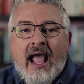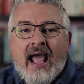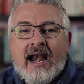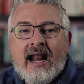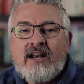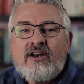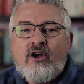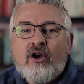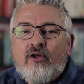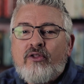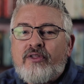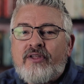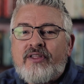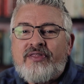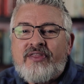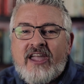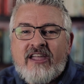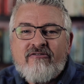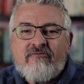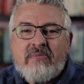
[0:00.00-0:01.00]
And I know
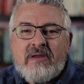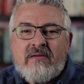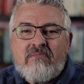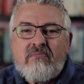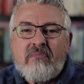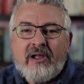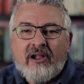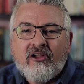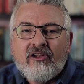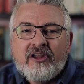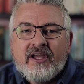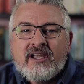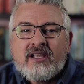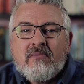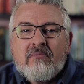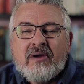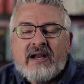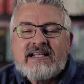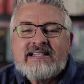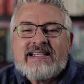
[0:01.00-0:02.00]
that they've been building,
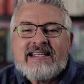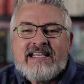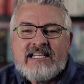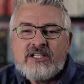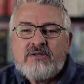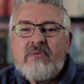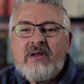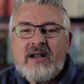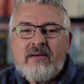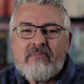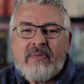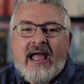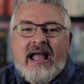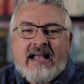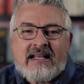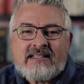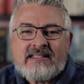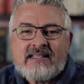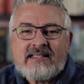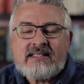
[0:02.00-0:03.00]
but as each minute
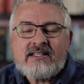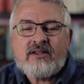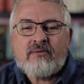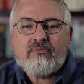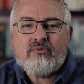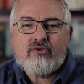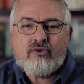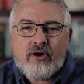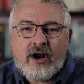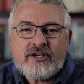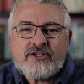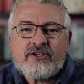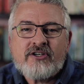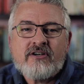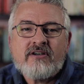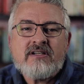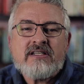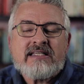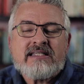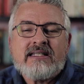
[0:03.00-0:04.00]
passes, the
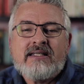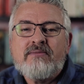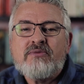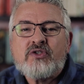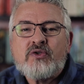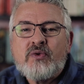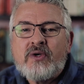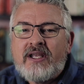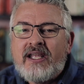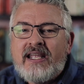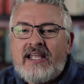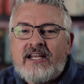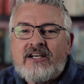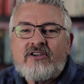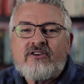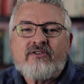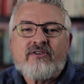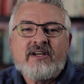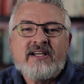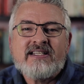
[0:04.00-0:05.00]
pressure seems to
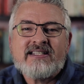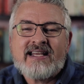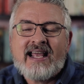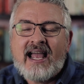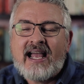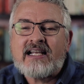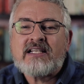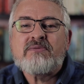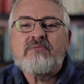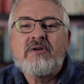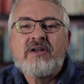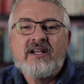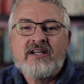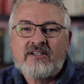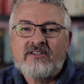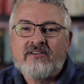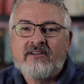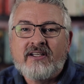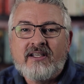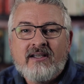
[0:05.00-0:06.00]
increase
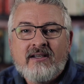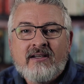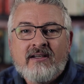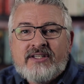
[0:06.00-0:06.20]
exponentially.